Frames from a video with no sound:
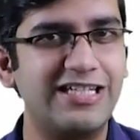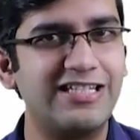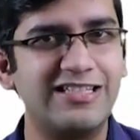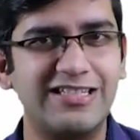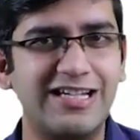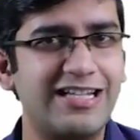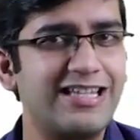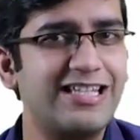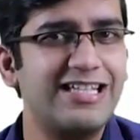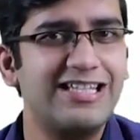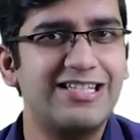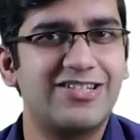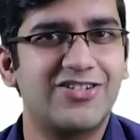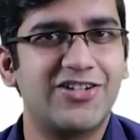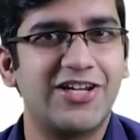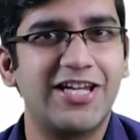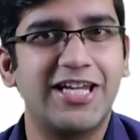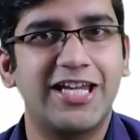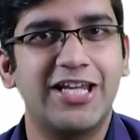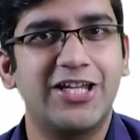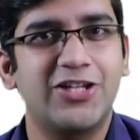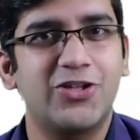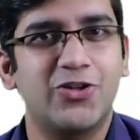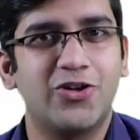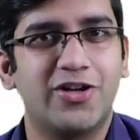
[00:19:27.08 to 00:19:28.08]
Nothing is
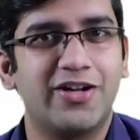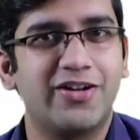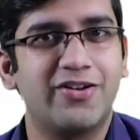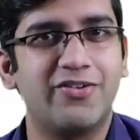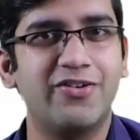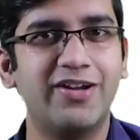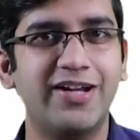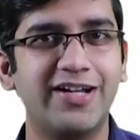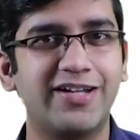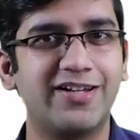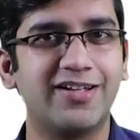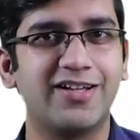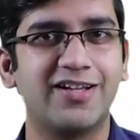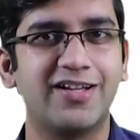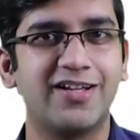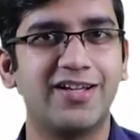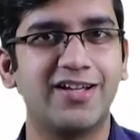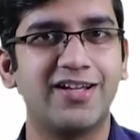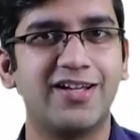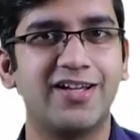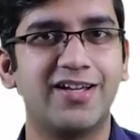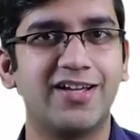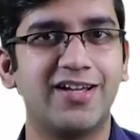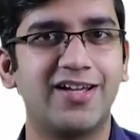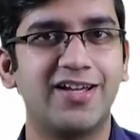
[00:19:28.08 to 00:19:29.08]
striking in your head, right?
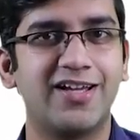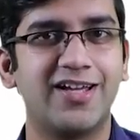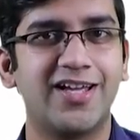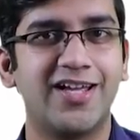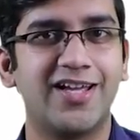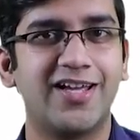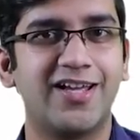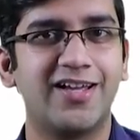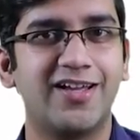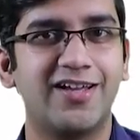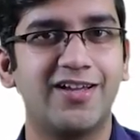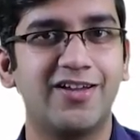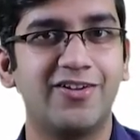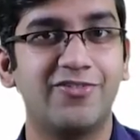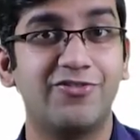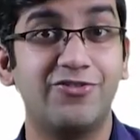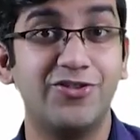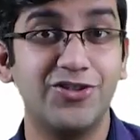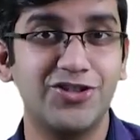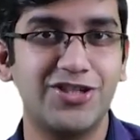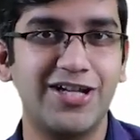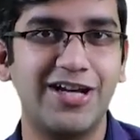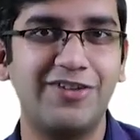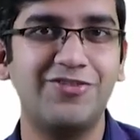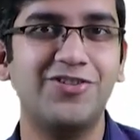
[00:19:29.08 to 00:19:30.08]

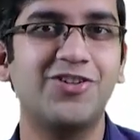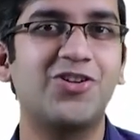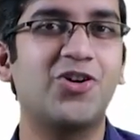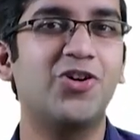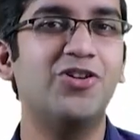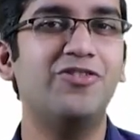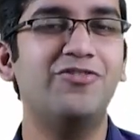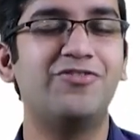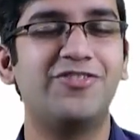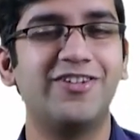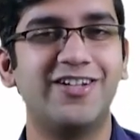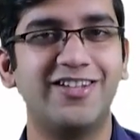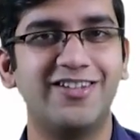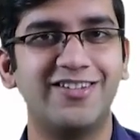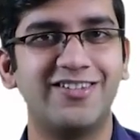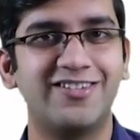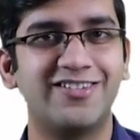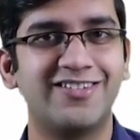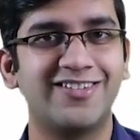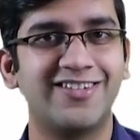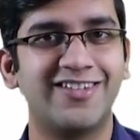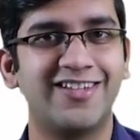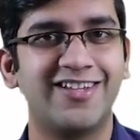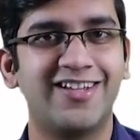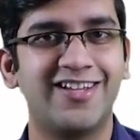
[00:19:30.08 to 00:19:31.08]
First, have the
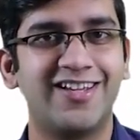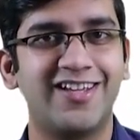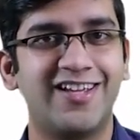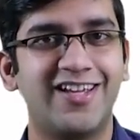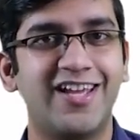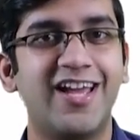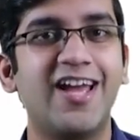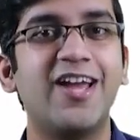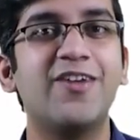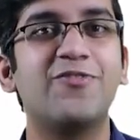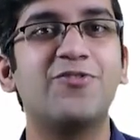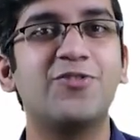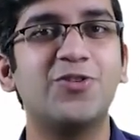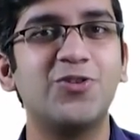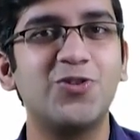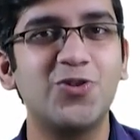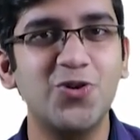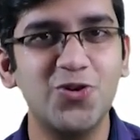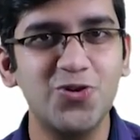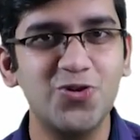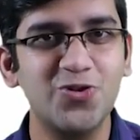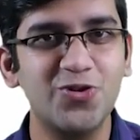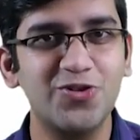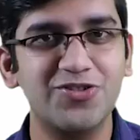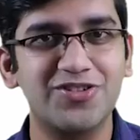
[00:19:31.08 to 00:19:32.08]
confidence. If you
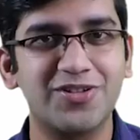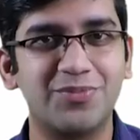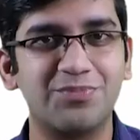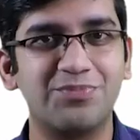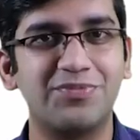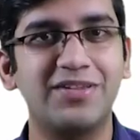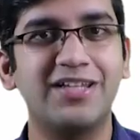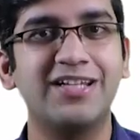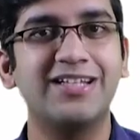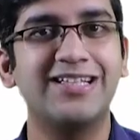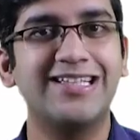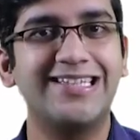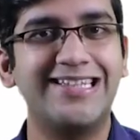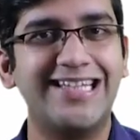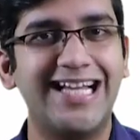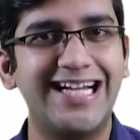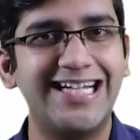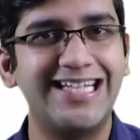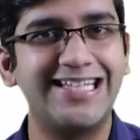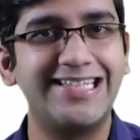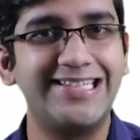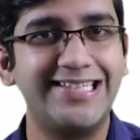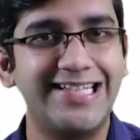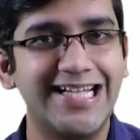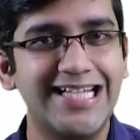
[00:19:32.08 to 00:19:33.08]
don't know something,
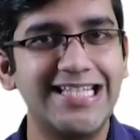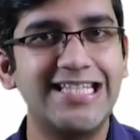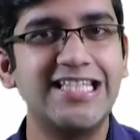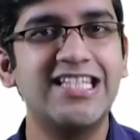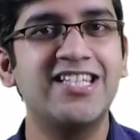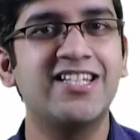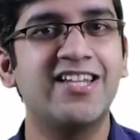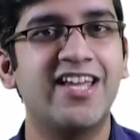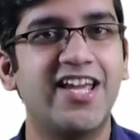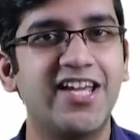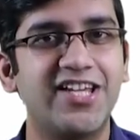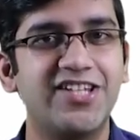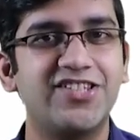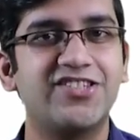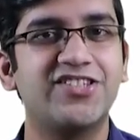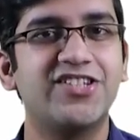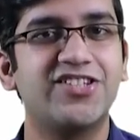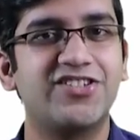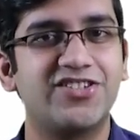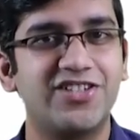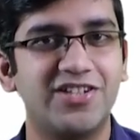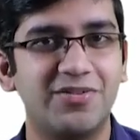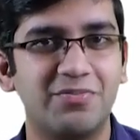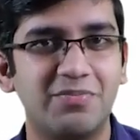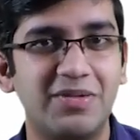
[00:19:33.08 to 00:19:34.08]
that doesn't
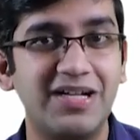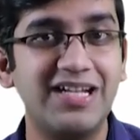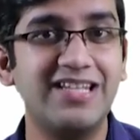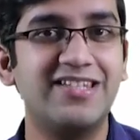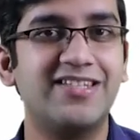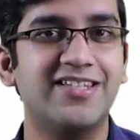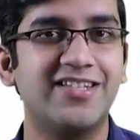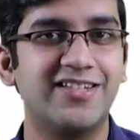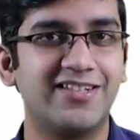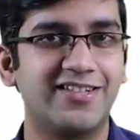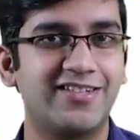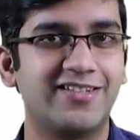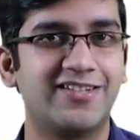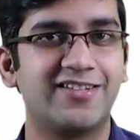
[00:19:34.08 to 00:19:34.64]
exist in medicine.